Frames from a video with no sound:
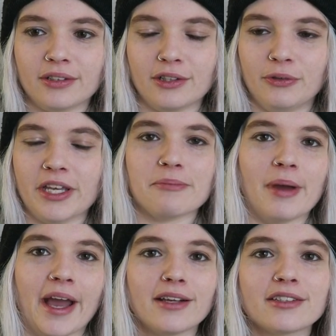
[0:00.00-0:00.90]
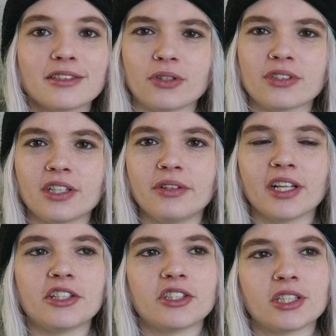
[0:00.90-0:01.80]
Chloe and Max because their
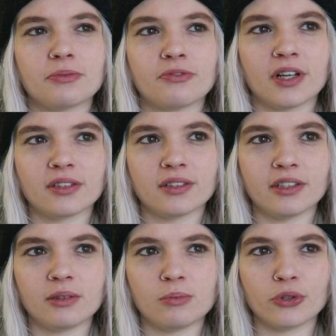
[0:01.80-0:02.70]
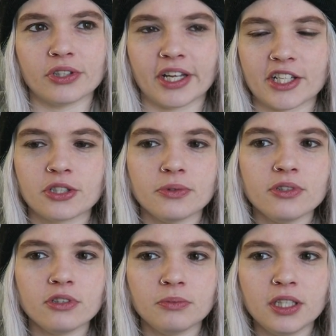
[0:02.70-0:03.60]
relationship felt a little more
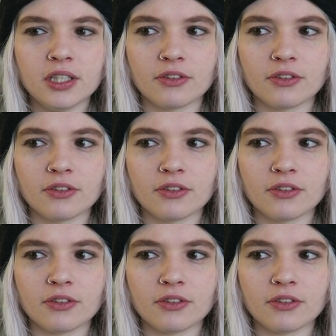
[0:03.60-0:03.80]
natural to me.